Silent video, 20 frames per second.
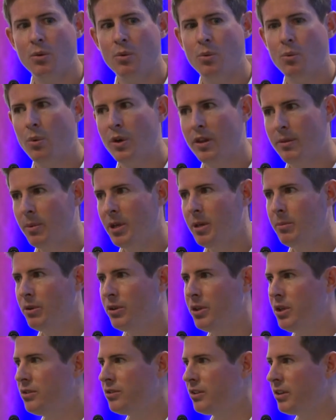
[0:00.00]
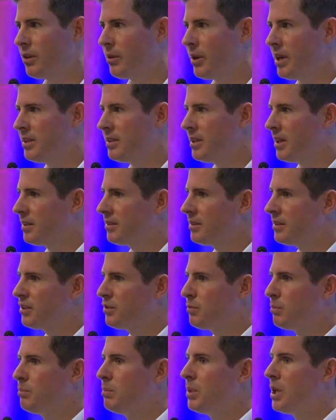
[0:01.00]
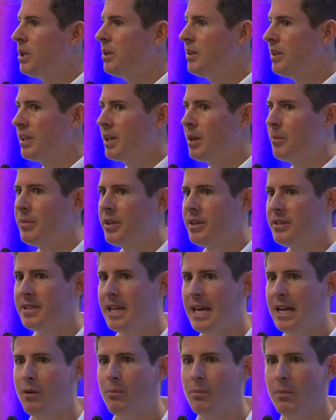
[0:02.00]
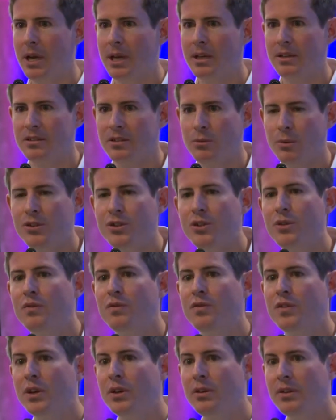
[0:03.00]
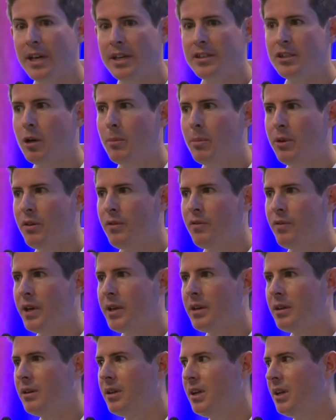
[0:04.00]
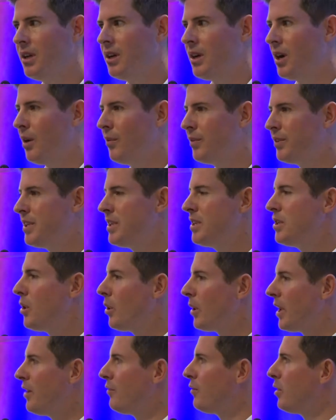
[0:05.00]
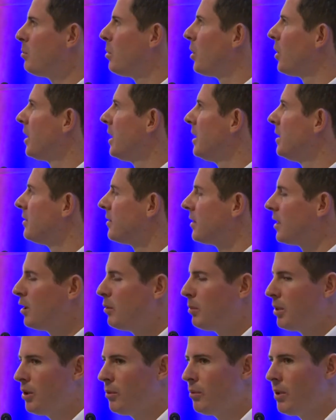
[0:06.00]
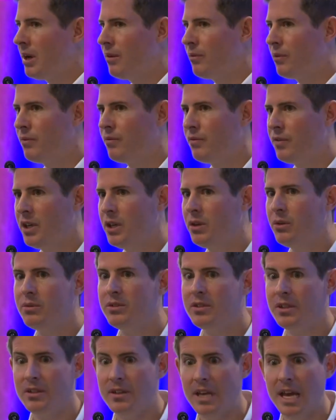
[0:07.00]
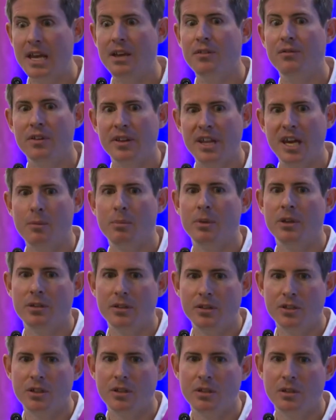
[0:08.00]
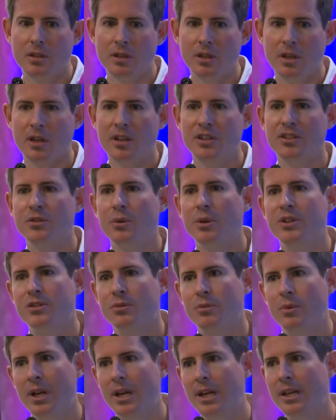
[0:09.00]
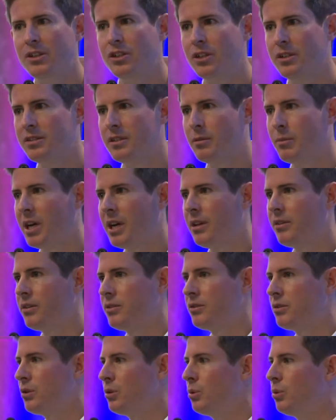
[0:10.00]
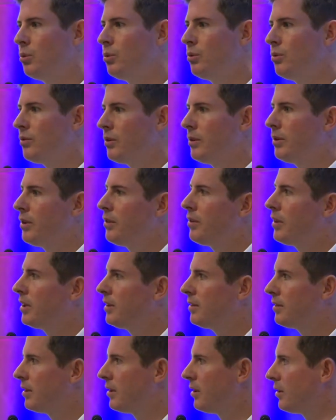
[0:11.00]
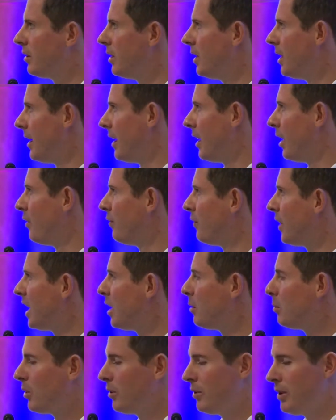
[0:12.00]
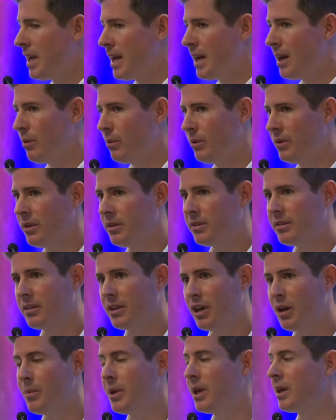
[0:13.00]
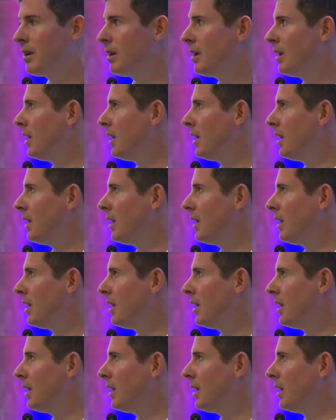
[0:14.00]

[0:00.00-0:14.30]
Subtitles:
with people using their ATSs, building up their talent bank. So once you've filled that top of the funnel, obviously not everybody is going to be relevant for you today for that position. So it's really just about the tools and the things that are available now and that's coming